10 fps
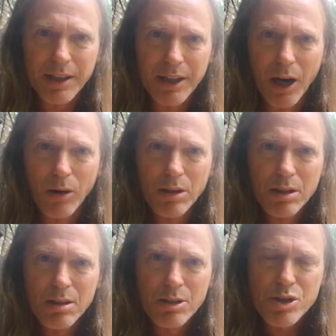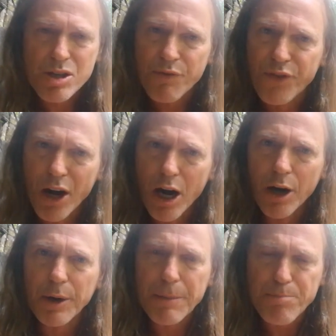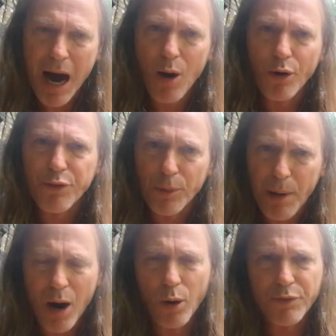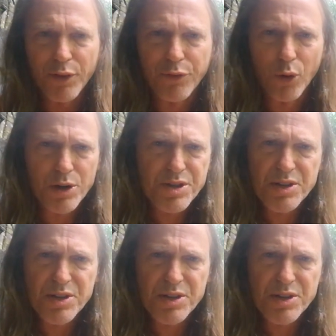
You know, just very powerful, powerful force.